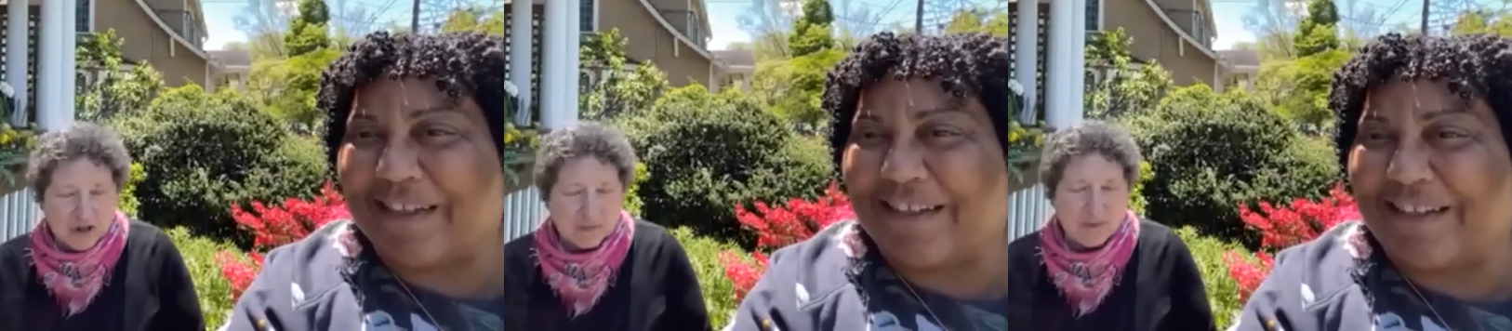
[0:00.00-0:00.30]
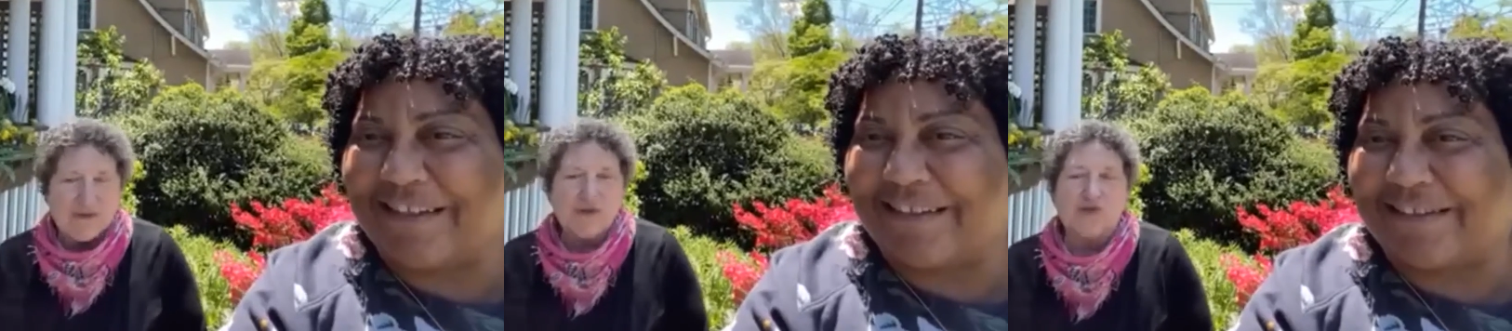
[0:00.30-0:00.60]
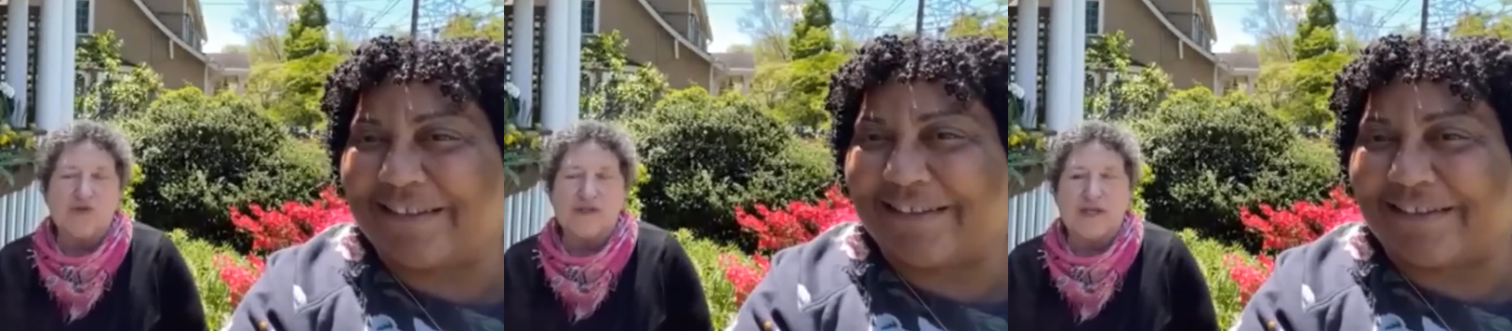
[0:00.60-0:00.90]
Speaker 1: Club of New
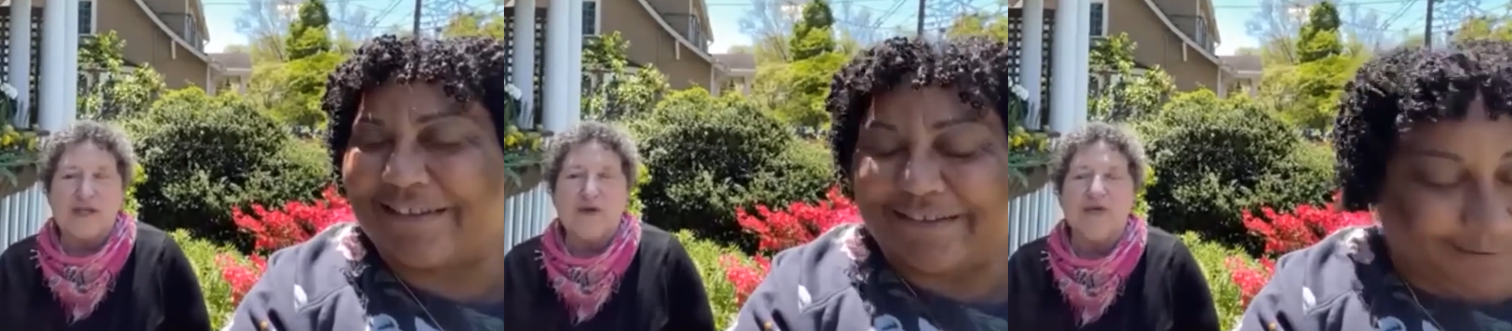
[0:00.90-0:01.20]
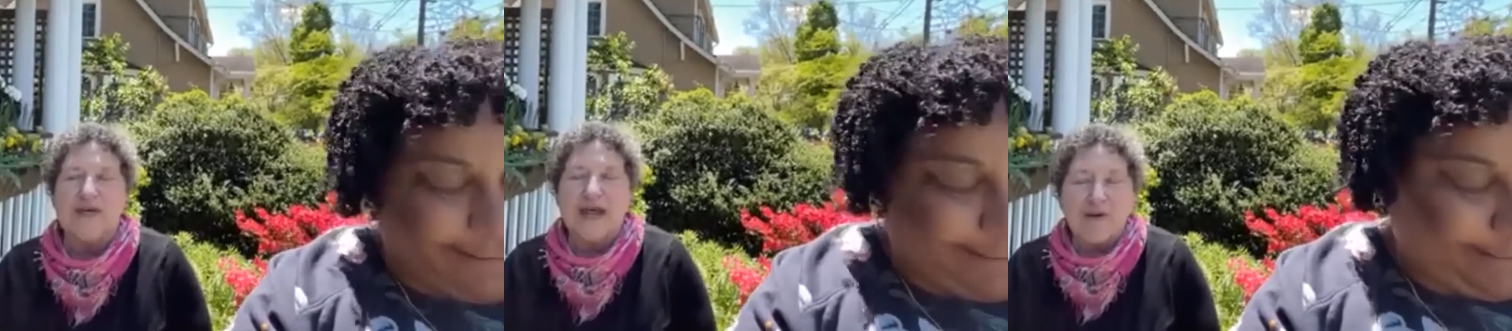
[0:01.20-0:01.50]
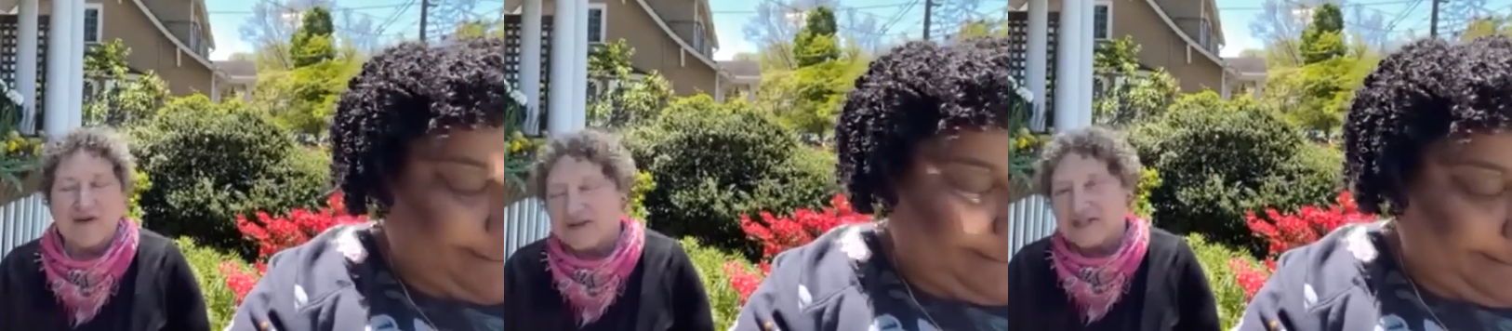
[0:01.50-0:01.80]
Jersey, we
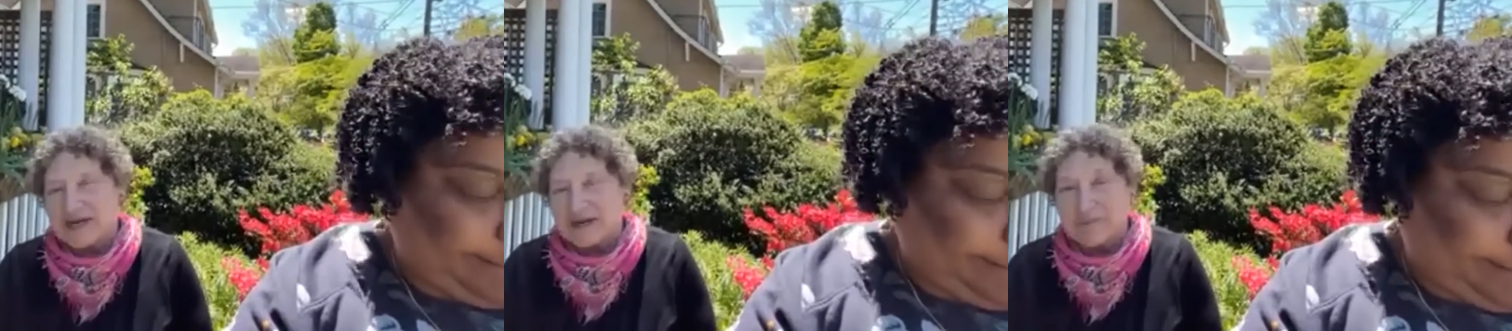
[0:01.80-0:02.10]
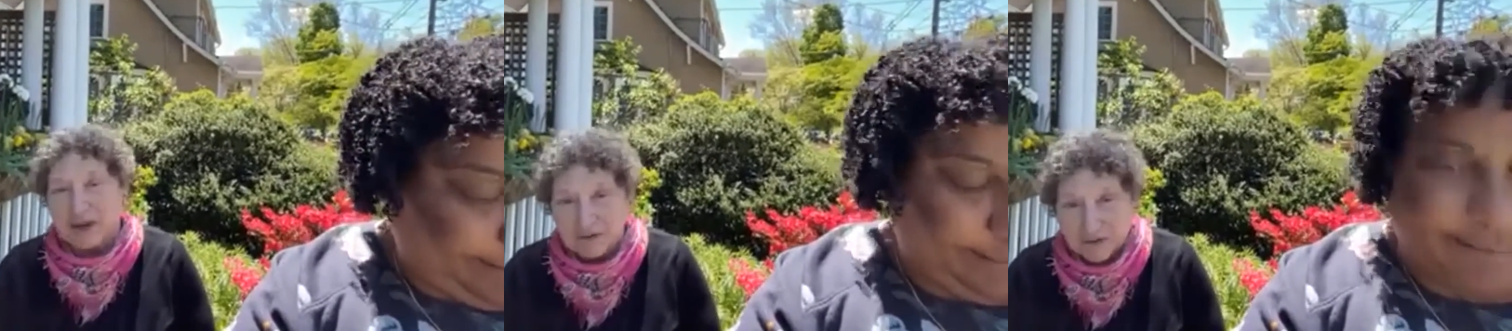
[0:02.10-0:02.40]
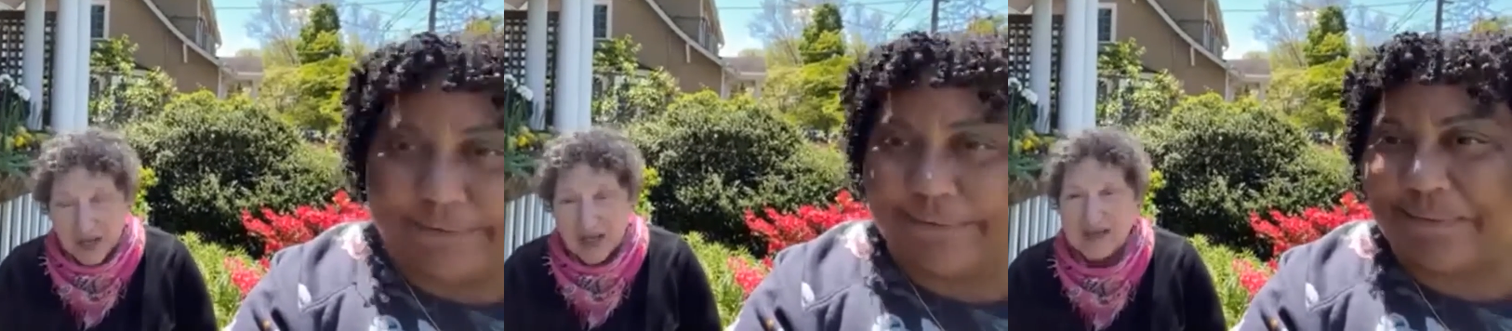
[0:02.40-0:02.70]
now have a state
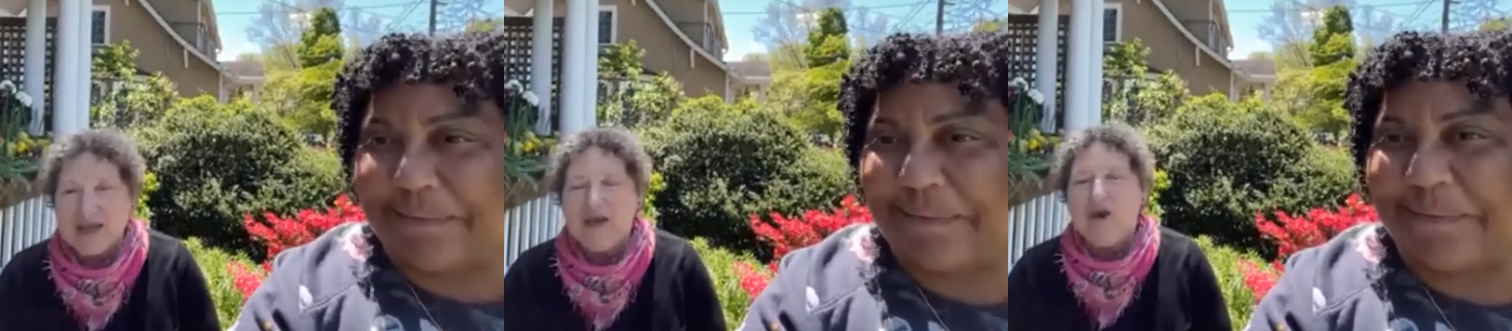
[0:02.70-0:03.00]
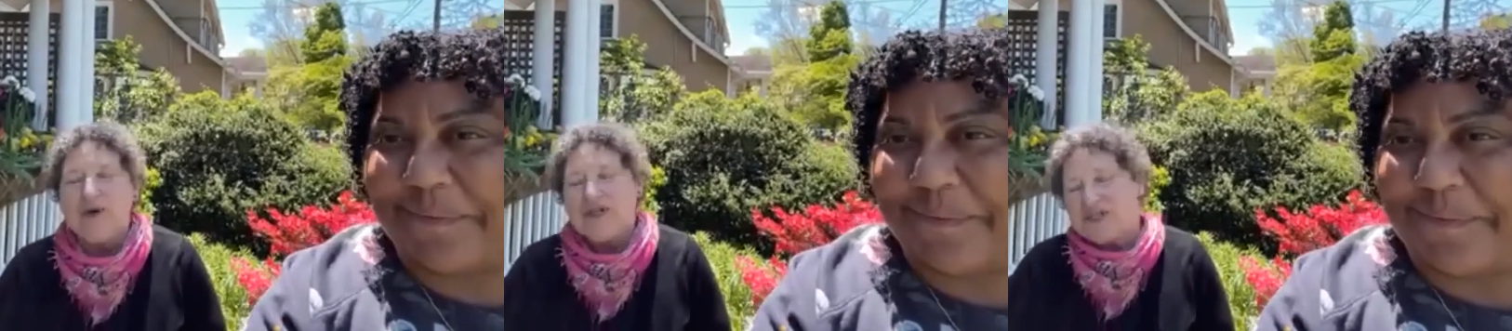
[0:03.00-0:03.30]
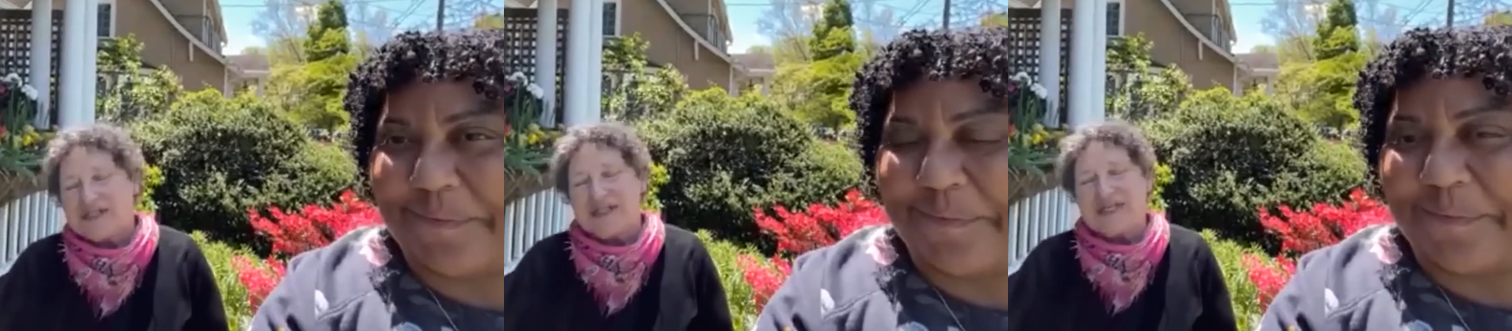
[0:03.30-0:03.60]
butterfly,
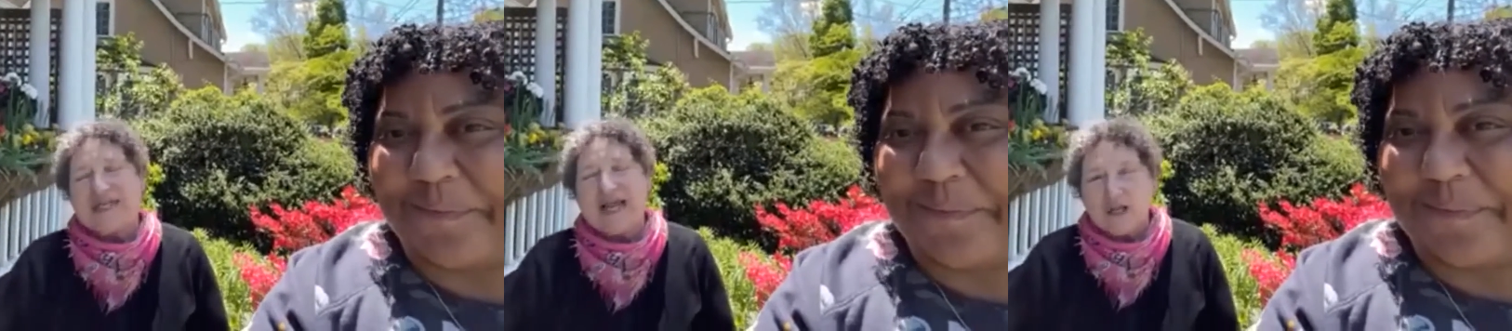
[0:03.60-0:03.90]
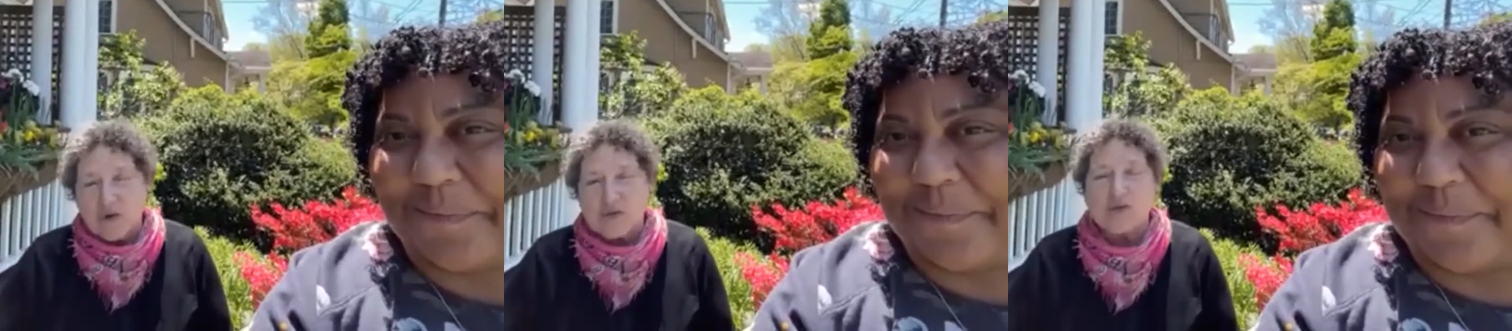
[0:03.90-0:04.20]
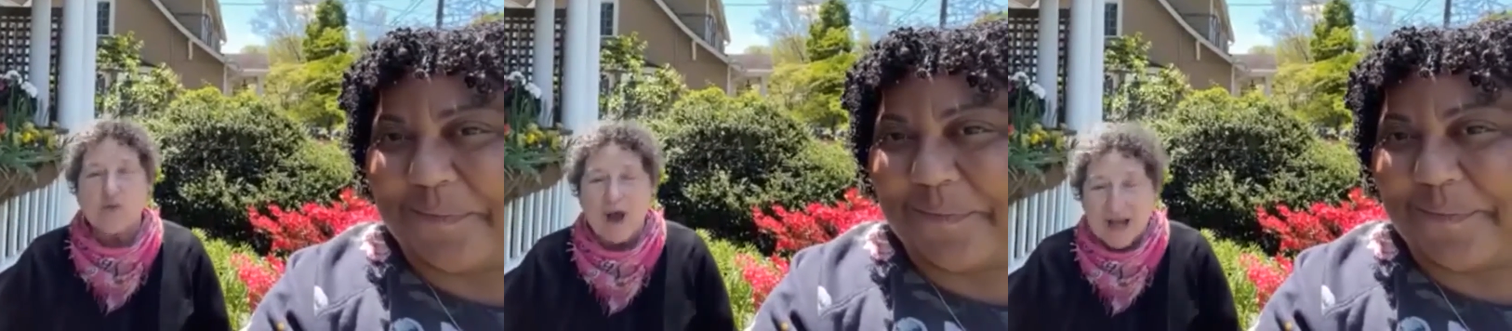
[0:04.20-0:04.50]
which is the yellow
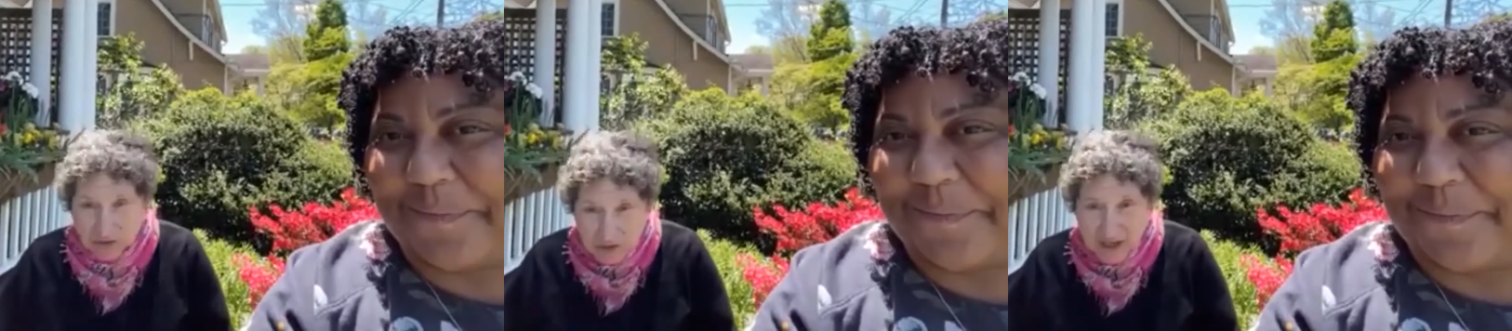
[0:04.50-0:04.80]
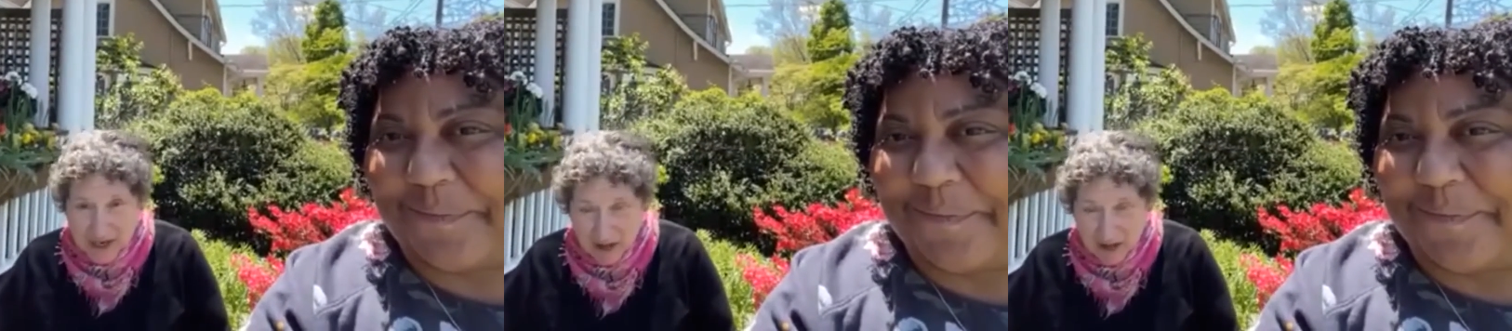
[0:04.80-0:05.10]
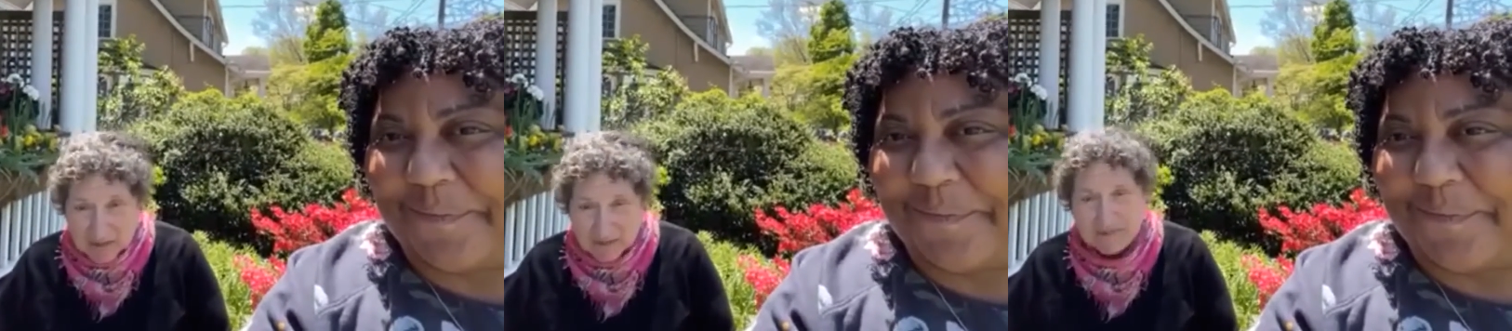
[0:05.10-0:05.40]
swallowtail,